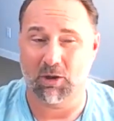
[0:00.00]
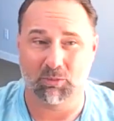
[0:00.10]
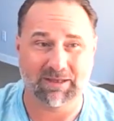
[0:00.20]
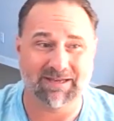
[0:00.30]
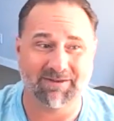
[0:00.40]
Are we
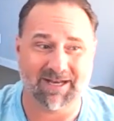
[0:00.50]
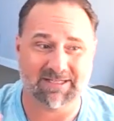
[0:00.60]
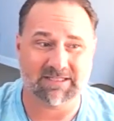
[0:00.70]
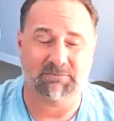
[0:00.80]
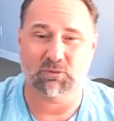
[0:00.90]
living in
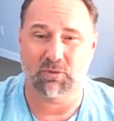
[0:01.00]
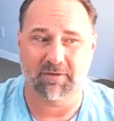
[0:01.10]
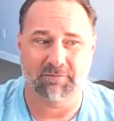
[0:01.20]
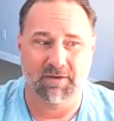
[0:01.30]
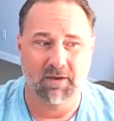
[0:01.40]
some sort
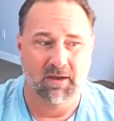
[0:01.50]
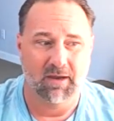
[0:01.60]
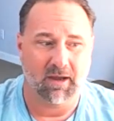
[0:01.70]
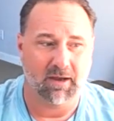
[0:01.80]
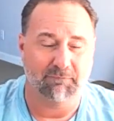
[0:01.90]
of
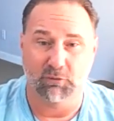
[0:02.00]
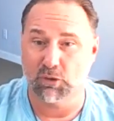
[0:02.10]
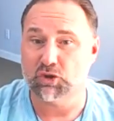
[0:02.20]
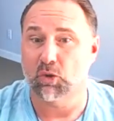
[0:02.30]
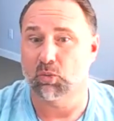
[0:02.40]
uh,
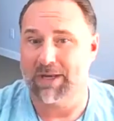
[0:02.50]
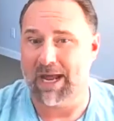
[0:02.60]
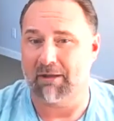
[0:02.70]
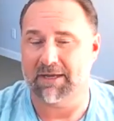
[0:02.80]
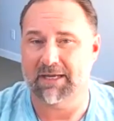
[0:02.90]
virtual
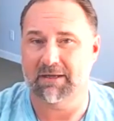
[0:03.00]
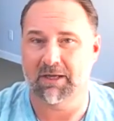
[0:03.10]
reality?